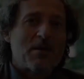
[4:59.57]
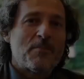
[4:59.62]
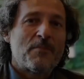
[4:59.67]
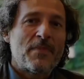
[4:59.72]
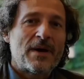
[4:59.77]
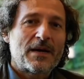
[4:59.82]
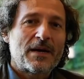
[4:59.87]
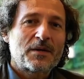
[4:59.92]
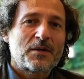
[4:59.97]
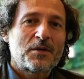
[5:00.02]

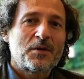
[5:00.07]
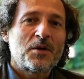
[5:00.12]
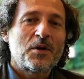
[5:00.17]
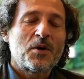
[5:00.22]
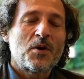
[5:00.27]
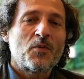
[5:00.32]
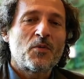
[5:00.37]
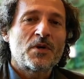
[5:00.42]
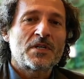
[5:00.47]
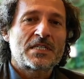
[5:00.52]

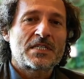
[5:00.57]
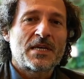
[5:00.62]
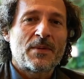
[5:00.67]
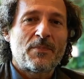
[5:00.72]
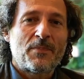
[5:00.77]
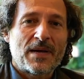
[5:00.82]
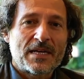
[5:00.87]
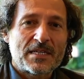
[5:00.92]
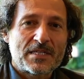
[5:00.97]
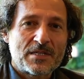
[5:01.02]
Marco was
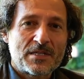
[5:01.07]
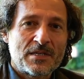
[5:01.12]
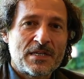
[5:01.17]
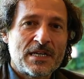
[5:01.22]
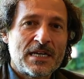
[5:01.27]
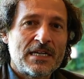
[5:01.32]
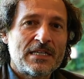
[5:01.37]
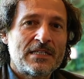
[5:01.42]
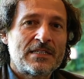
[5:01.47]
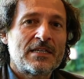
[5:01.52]

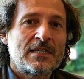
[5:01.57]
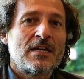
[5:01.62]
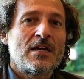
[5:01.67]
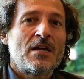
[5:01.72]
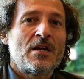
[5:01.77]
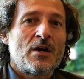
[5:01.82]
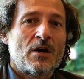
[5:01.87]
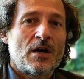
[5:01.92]
passionate